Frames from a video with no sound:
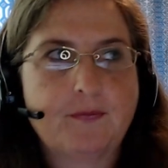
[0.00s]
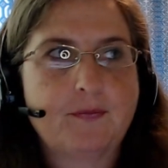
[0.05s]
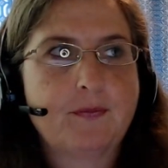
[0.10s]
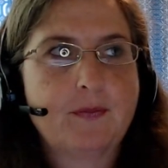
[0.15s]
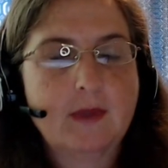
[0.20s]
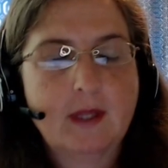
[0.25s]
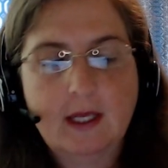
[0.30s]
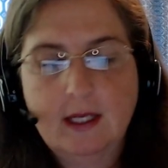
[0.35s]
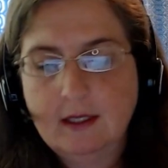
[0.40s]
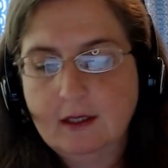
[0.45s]

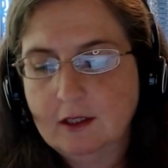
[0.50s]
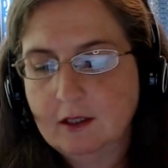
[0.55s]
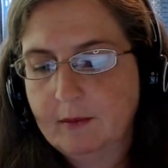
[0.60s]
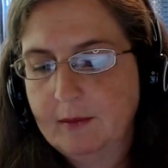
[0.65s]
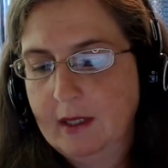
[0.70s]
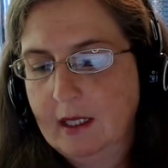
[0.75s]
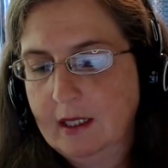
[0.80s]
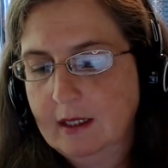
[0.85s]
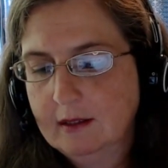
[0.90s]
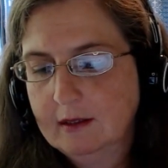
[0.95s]
Okay,
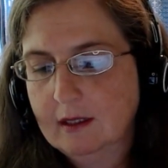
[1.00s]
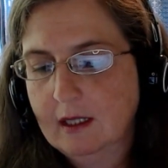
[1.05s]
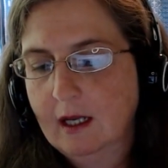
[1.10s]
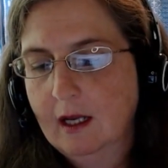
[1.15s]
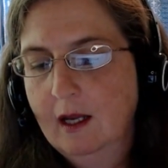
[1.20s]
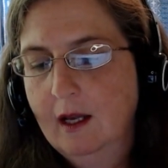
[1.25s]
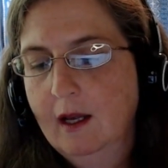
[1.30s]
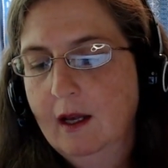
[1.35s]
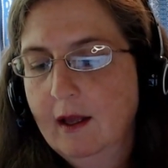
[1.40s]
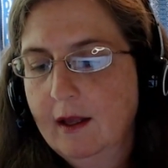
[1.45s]
Geminis.
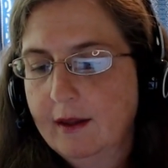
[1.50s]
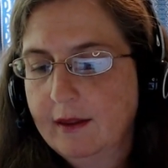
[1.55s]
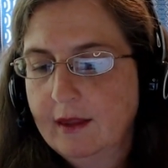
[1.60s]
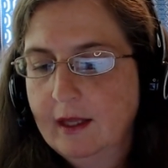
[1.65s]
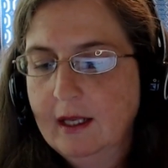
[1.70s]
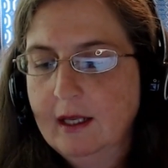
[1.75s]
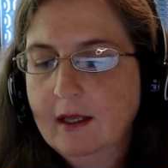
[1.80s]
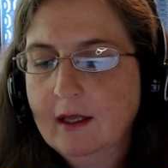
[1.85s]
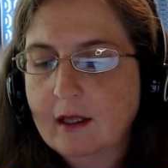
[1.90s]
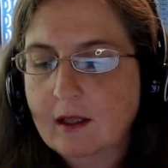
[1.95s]

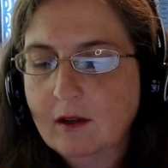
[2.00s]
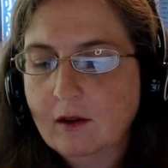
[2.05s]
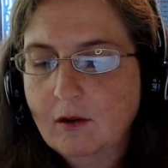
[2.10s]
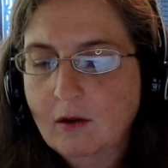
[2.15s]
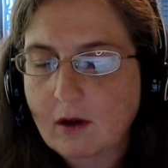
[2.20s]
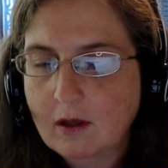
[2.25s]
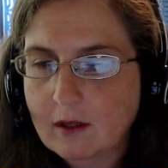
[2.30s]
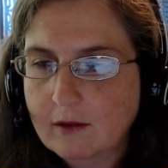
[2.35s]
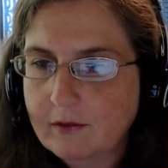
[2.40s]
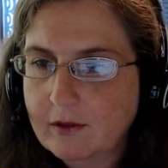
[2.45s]
Thank
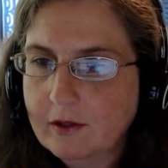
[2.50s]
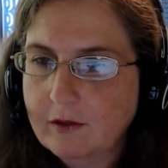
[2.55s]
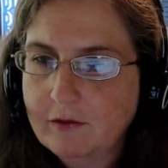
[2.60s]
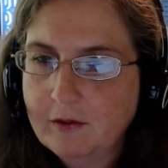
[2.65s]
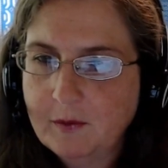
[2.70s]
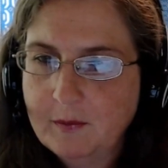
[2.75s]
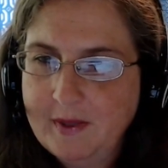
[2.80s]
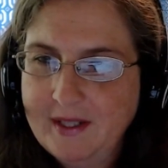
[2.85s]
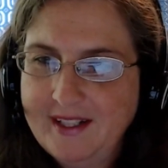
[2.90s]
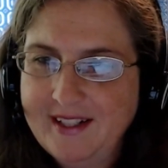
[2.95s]
you, all of you,
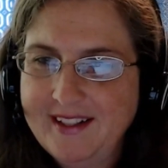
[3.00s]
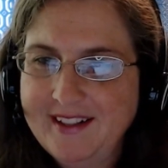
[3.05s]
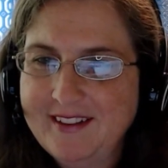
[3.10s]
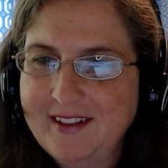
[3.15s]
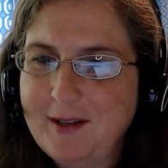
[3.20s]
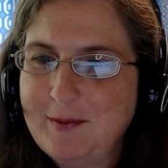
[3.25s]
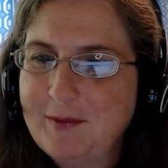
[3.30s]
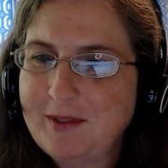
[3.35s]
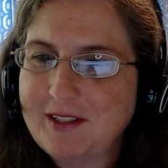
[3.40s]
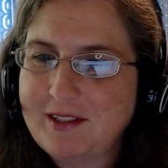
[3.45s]
for being
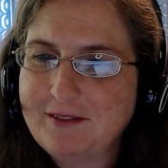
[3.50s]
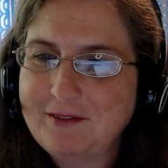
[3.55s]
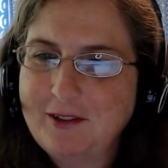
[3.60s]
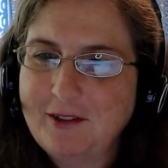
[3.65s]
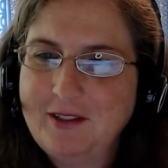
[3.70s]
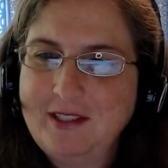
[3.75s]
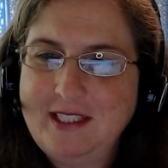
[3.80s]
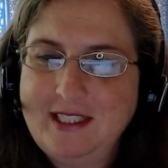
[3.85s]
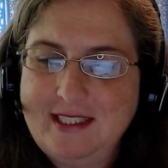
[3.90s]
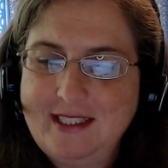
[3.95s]
here. I'm looking
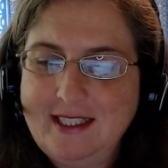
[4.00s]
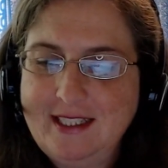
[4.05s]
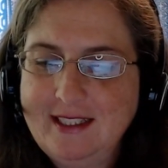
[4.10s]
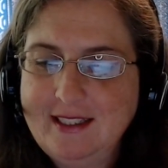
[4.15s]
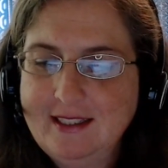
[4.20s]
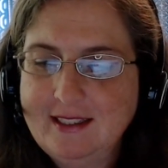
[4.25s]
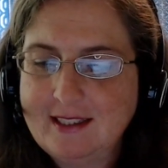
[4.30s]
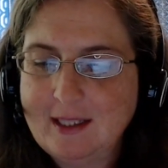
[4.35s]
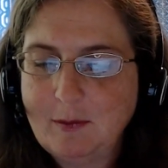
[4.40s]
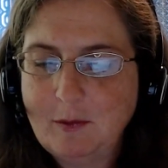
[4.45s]
forward to
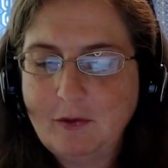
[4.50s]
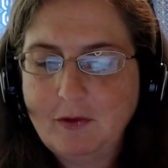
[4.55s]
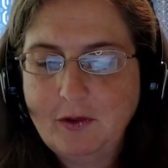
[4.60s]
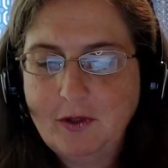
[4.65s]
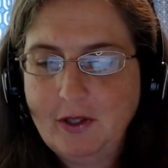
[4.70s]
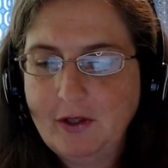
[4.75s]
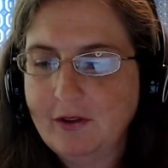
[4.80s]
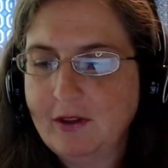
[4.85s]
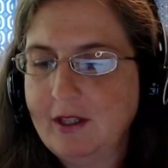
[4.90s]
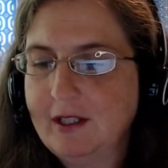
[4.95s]
seeing some of
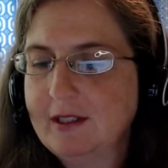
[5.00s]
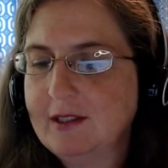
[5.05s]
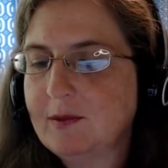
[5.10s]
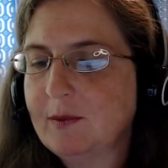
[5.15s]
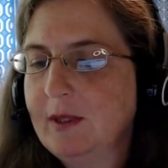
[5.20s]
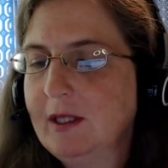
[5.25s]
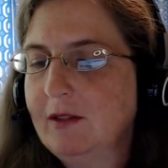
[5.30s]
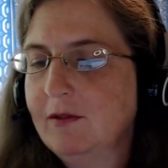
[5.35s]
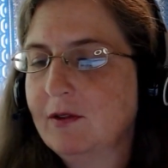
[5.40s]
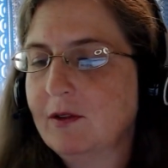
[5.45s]
you here
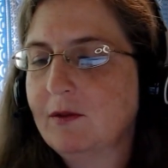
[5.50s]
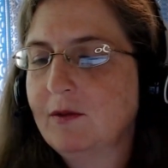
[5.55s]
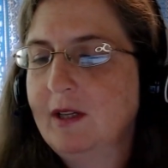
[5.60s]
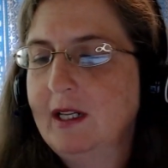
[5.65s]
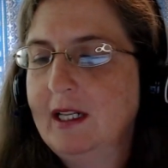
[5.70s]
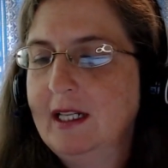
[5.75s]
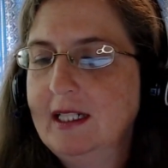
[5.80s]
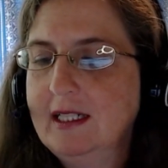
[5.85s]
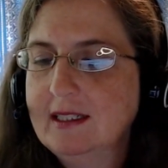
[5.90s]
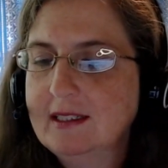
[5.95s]
this week for
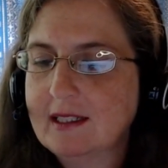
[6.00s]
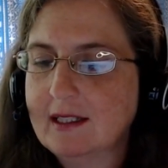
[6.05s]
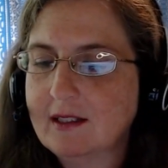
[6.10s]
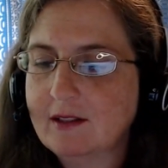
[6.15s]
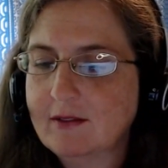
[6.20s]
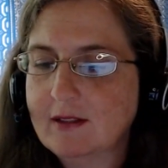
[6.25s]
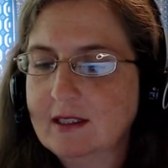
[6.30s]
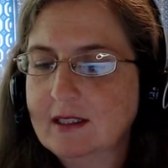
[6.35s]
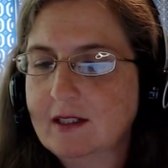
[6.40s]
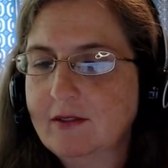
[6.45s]
readings, and
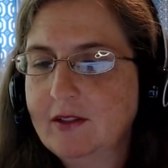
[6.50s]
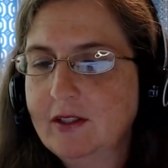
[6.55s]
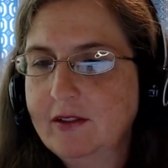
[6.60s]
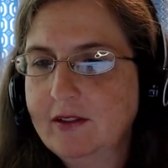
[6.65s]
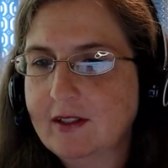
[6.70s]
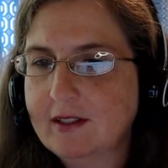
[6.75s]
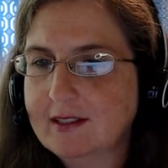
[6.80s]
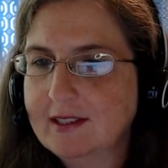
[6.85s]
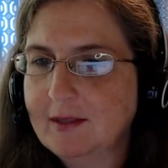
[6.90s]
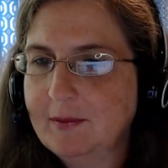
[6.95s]
the rest of
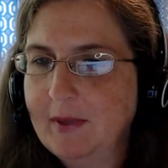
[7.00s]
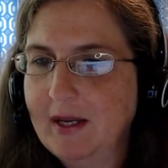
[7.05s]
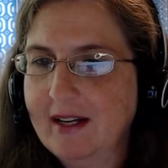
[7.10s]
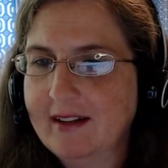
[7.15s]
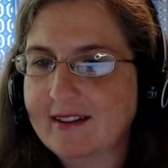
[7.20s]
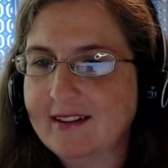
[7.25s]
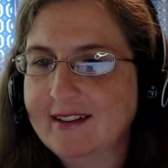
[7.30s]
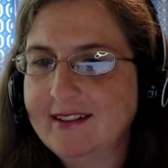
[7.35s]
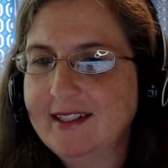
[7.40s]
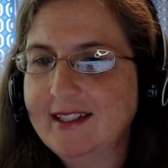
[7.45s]
you, I'll see
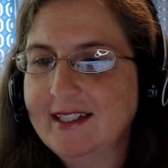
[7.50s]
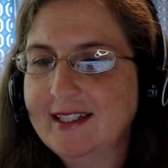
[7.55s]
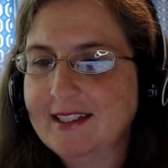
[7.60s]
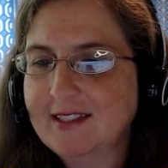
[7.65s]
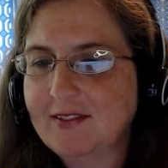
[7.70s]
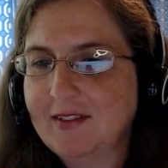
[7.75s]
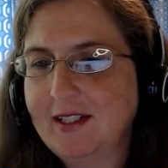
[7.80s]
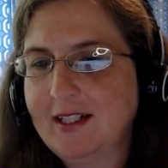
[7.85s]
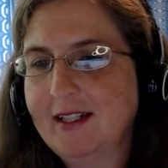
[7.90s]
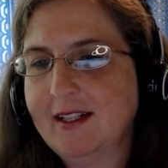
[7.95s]
back on the
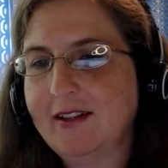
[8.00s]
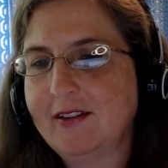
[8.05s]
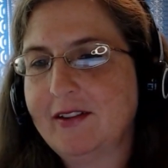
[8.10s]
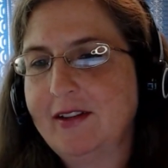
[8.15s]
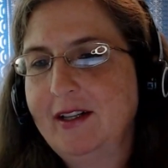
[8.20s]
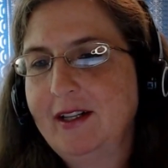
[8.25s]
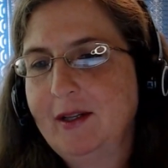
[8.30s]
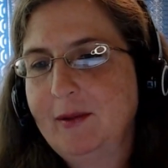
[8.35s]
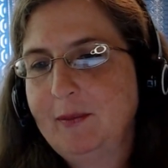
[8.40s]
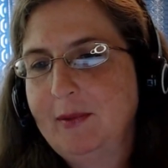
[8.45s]
next video.
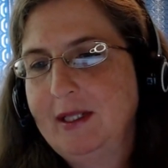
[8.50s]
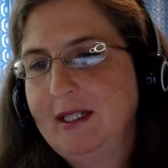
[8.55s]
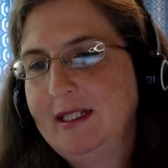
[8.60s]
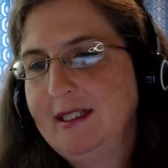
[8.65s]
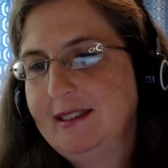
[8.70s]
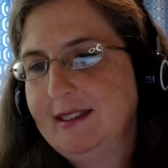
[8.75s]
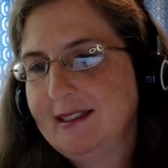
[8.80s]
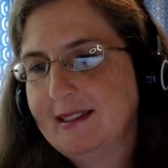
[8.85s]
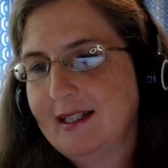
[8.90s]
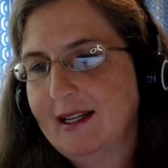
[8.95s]

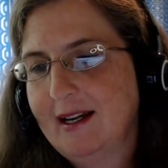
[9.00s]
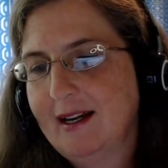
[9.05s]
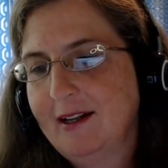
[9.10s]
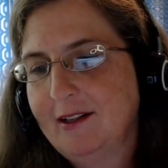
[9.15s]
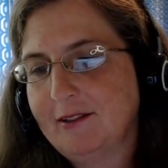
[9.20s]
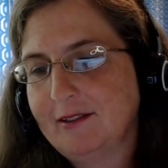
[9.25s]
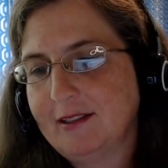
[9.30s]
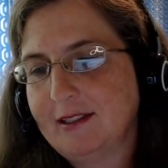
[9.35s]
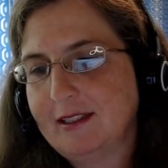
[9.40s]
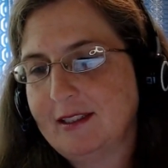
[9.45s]
Peace out.